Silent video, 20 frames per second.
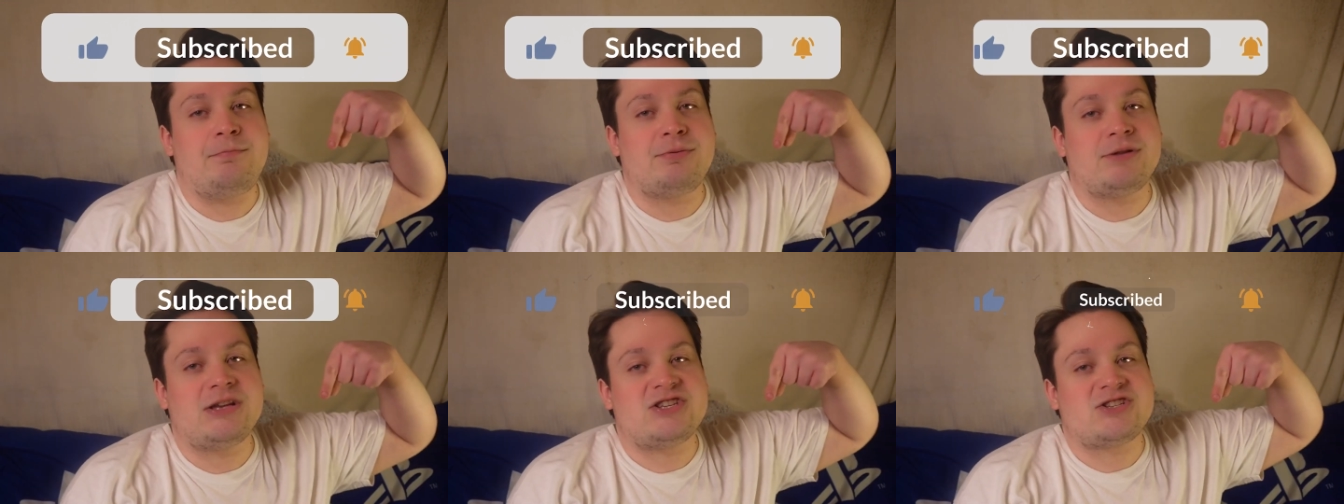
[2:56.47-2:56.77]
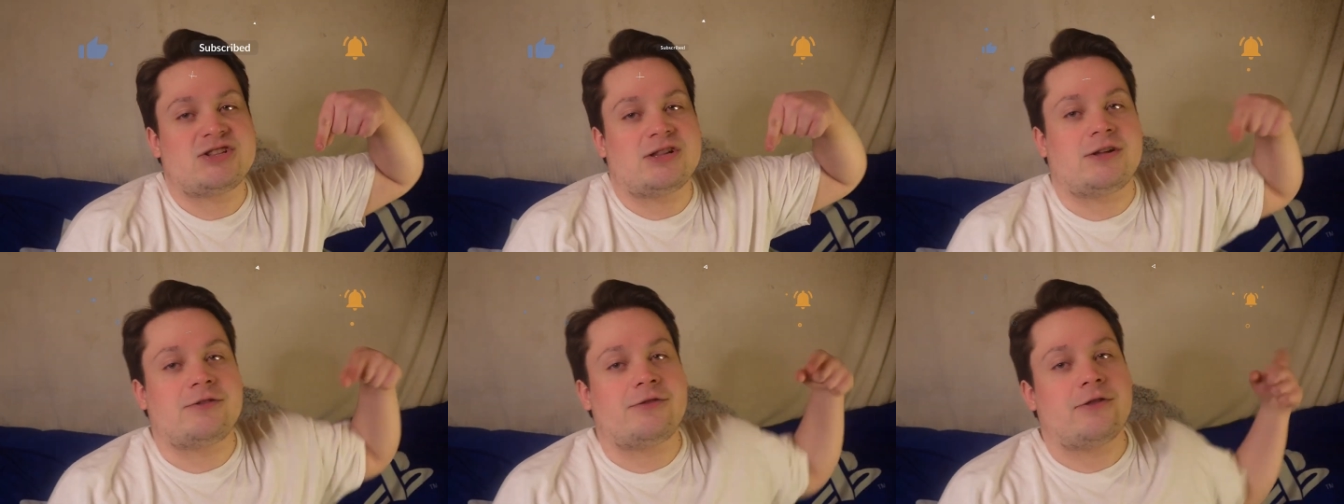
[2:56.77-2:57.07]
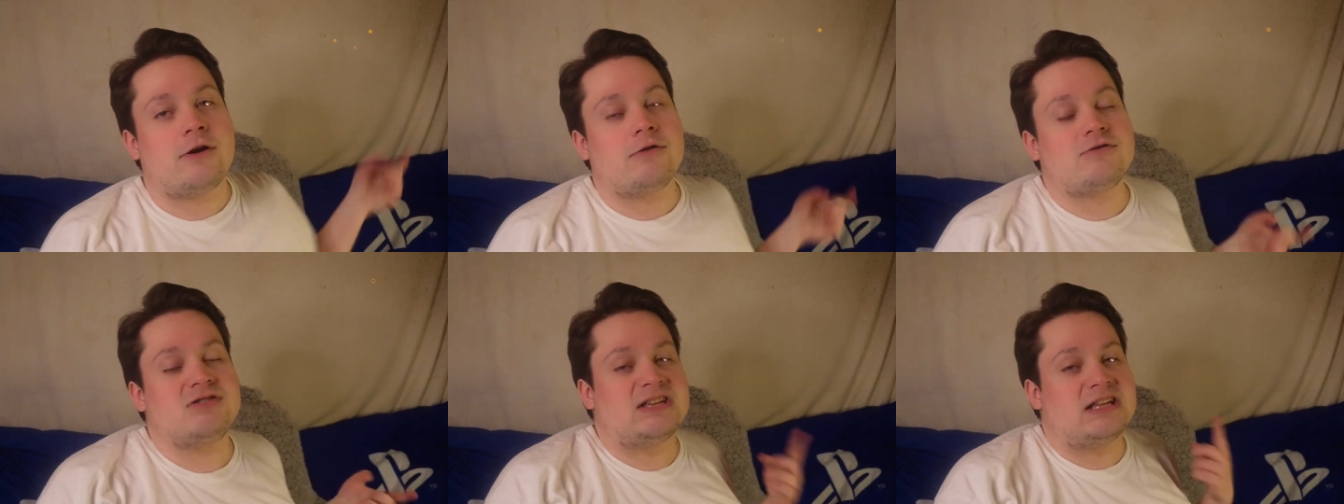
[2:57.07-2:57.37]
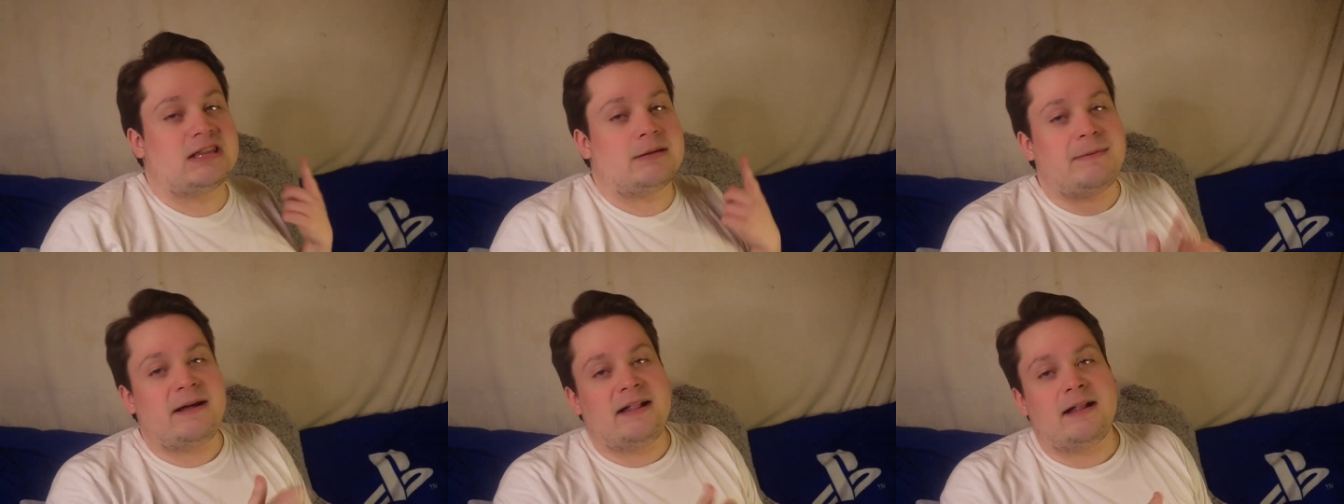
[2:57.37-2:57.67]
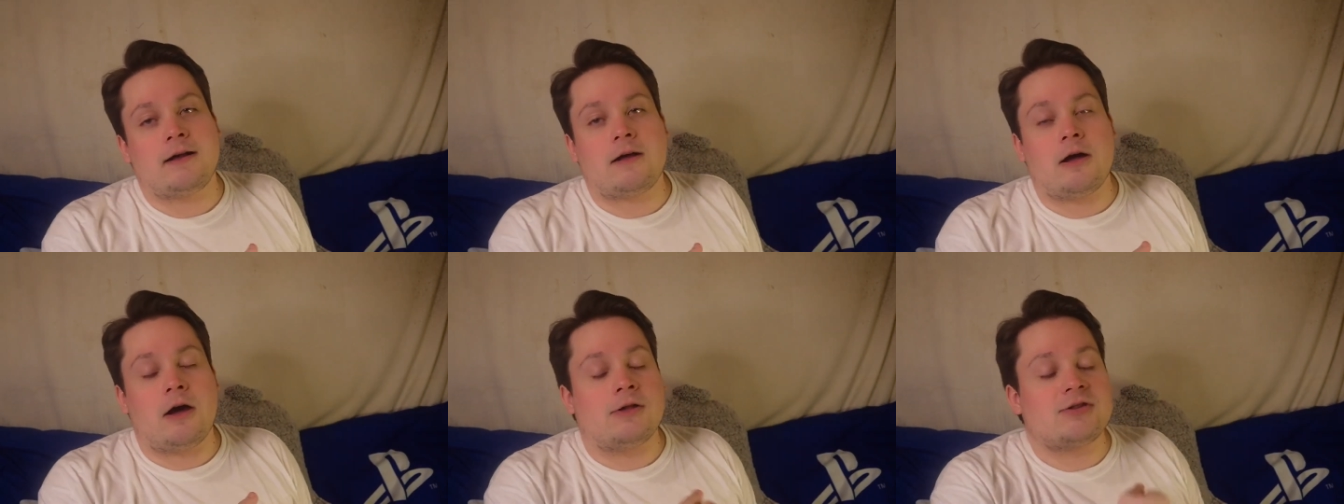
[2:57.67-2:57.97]
Please click those and then the bell
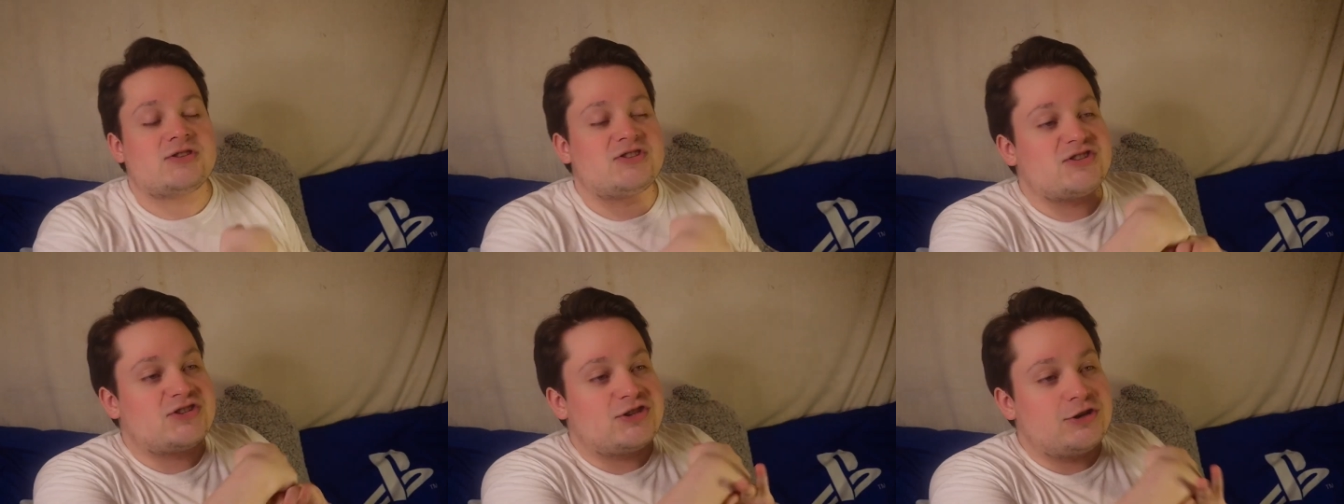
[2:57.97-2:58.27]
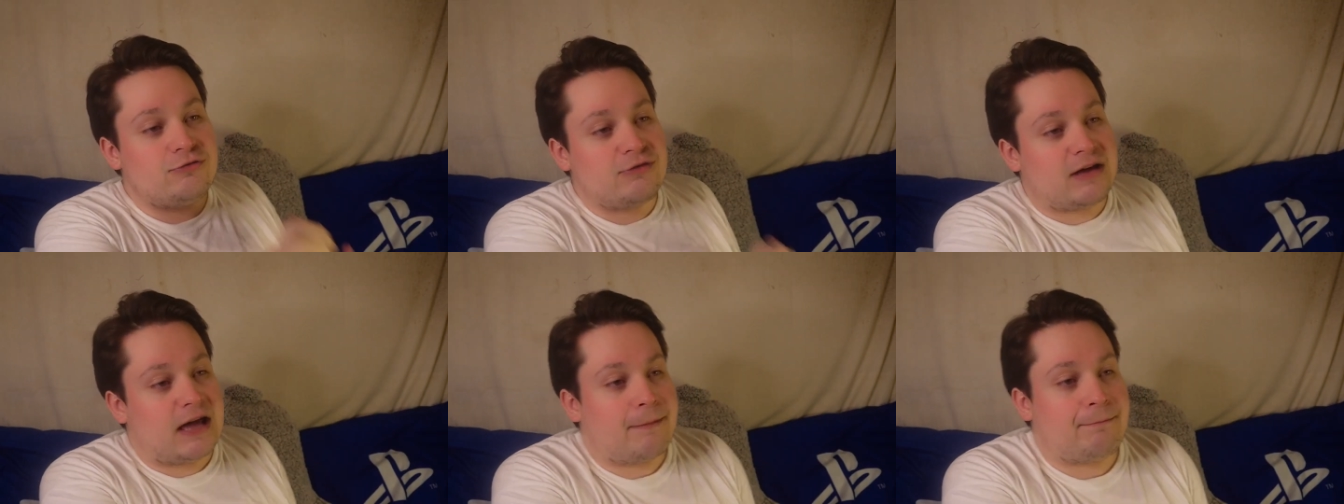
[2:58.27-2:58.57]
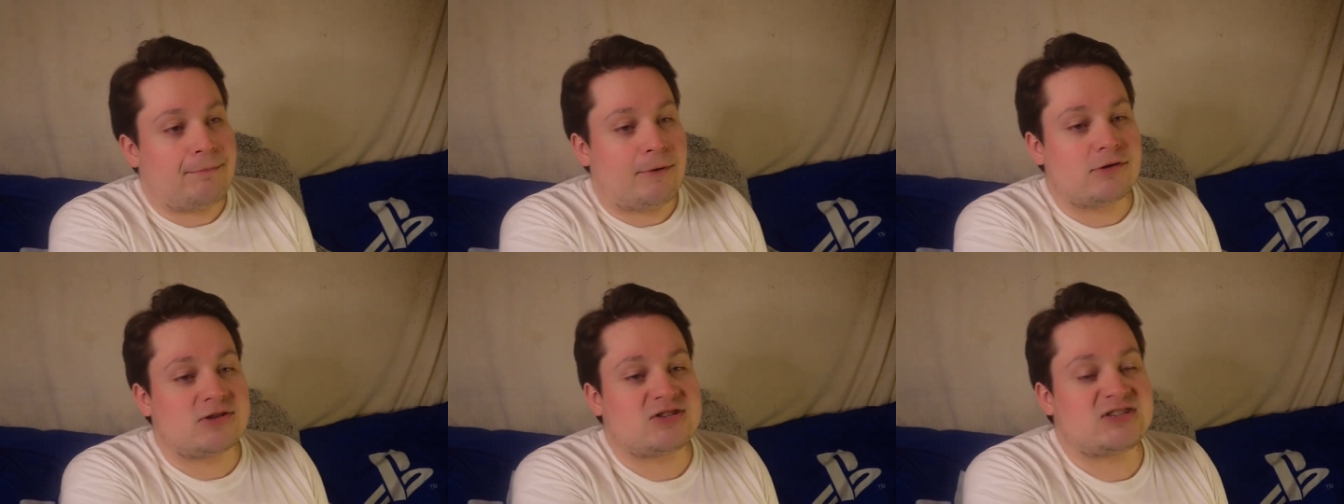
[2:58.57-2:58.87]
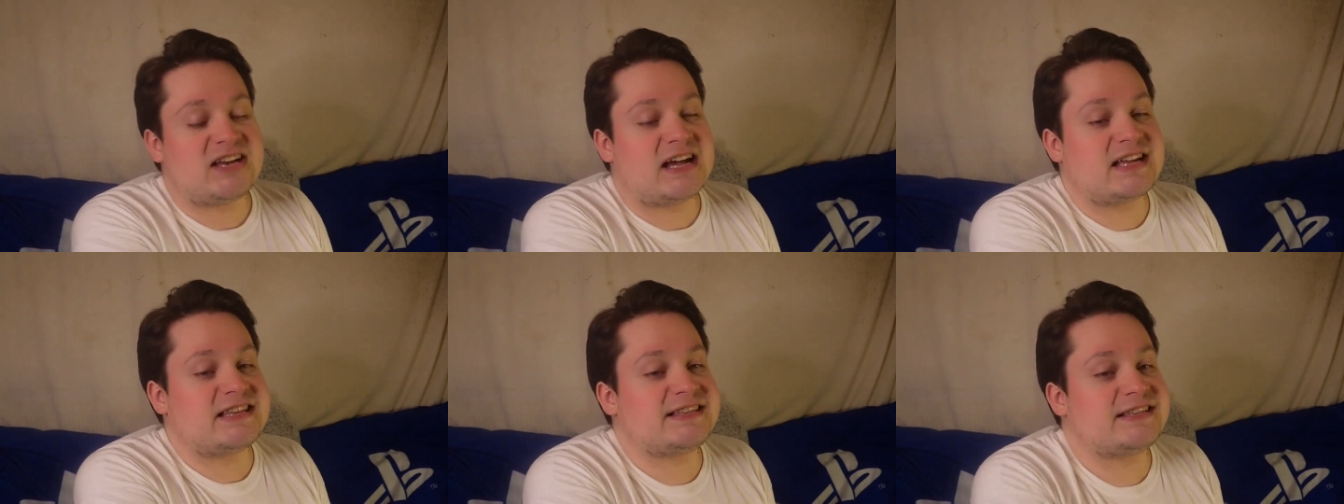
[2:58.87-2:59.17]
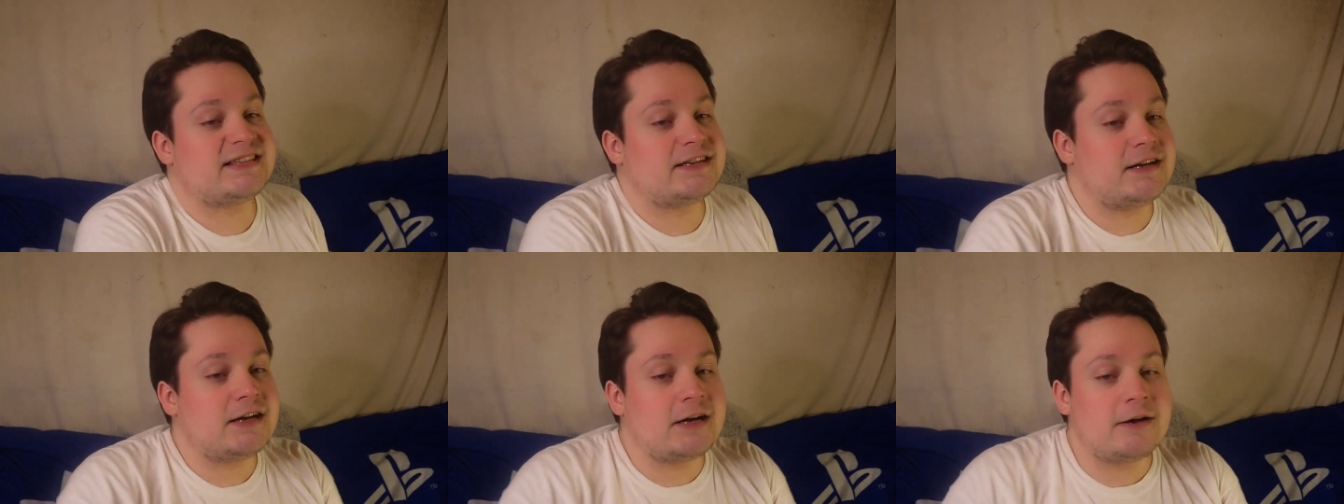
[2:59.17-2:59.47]
icons to get both
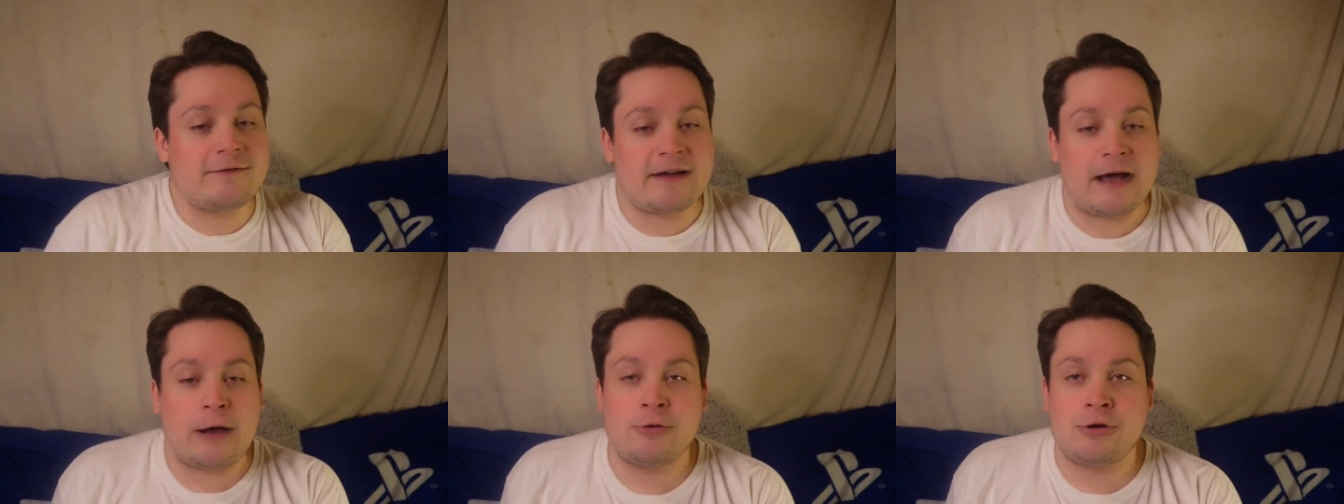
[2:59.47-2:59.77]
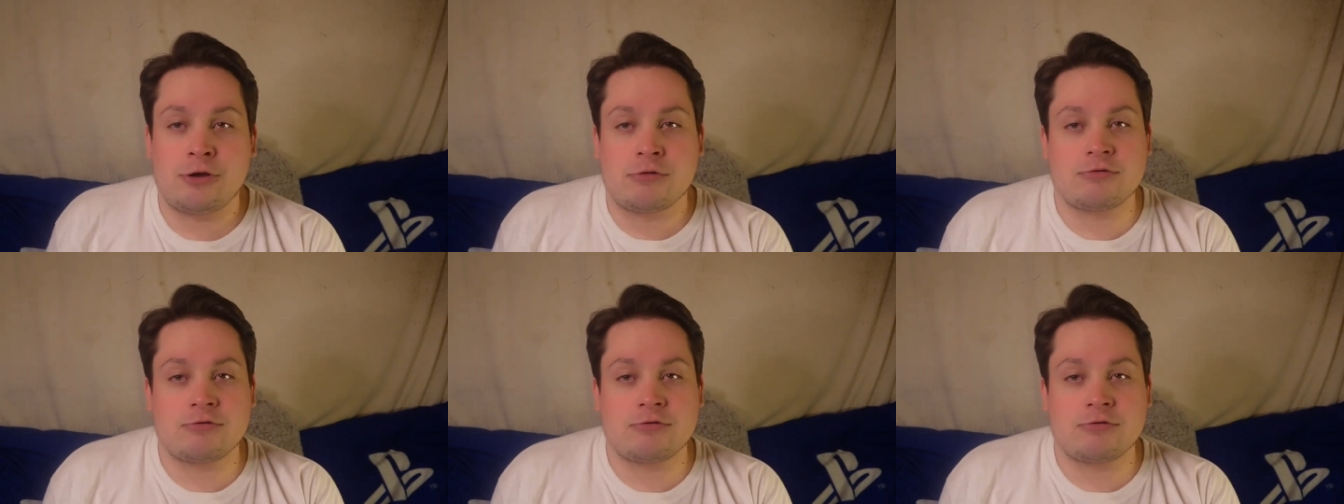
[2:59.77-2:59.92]
sets of our